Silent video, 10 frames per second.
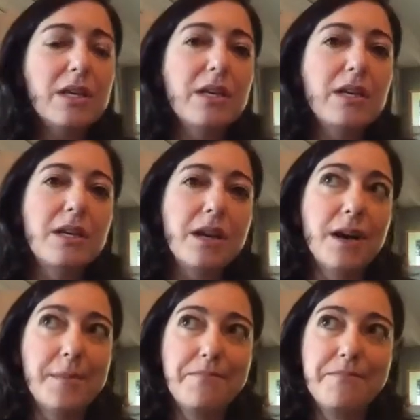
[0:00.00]

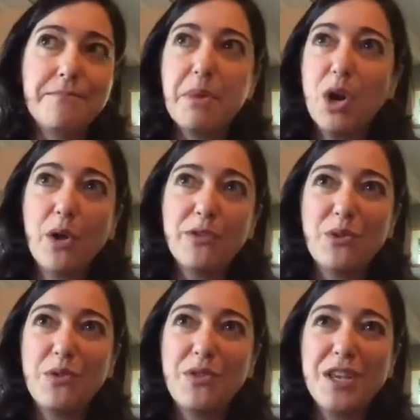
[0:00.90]
but also
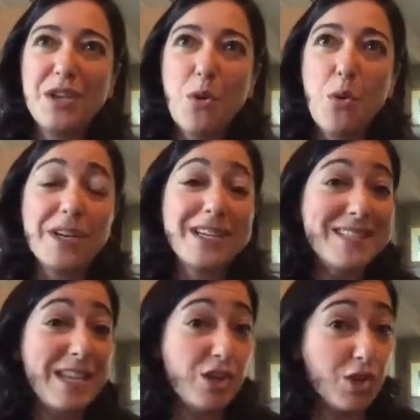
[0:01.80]
the
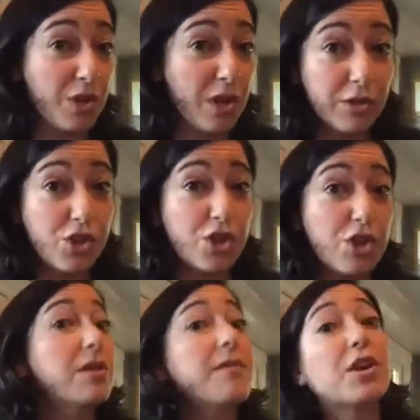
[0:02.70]
organizational
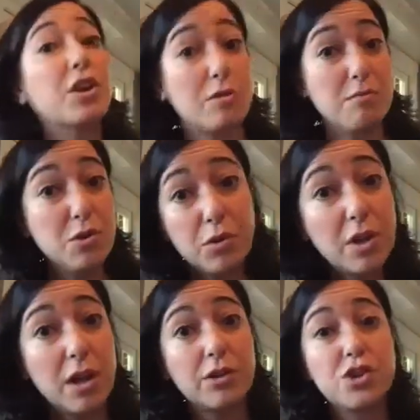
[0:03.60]
culture, the communal
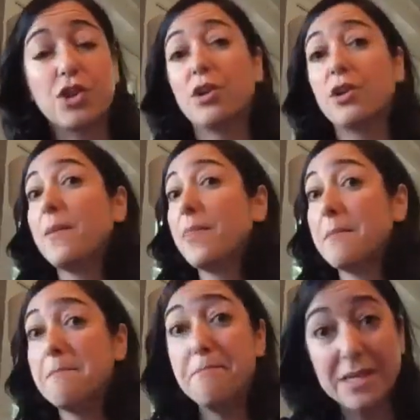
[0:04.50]
culture, the
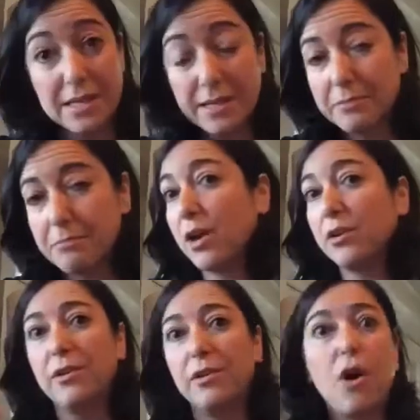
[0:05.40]
business
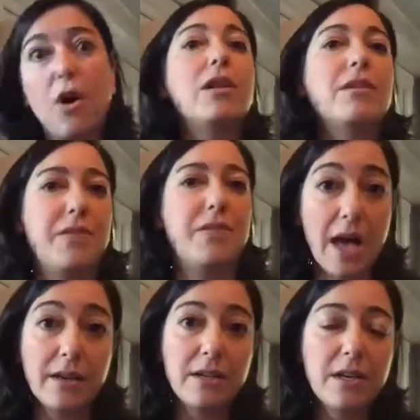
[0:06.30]
models, all of that,
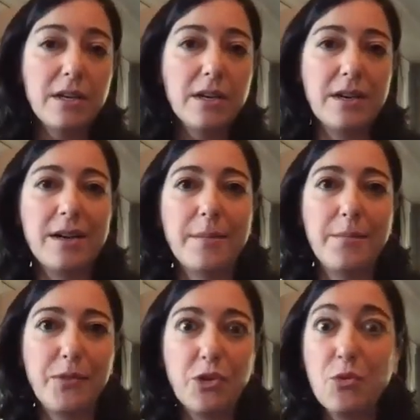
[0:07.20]

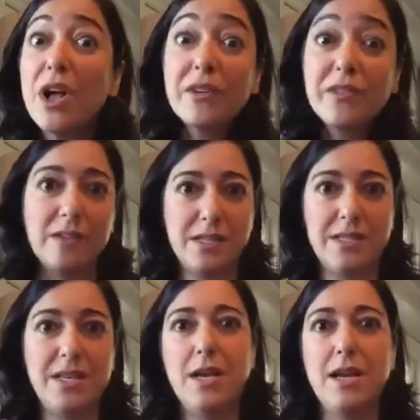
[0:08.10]
so that we all
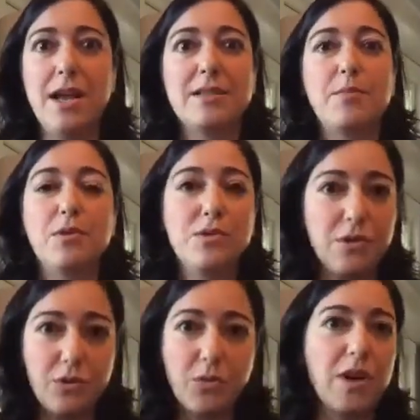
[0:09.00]
succeed, as opposed to
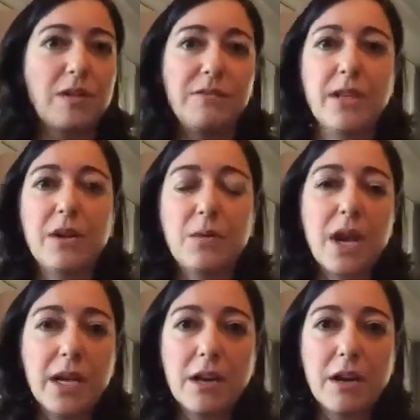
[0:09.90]
we all feel like we're
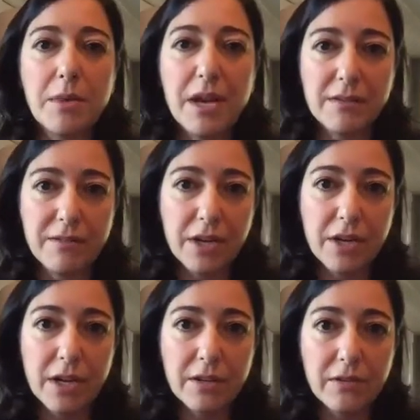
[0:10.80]
hanging on by our
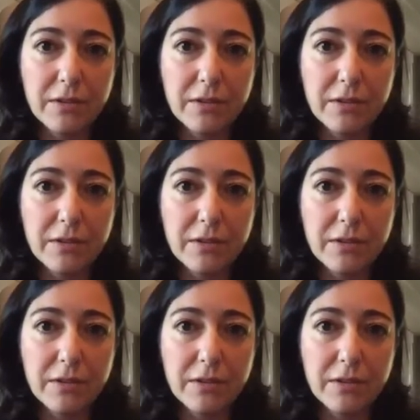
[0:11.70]
fingernails.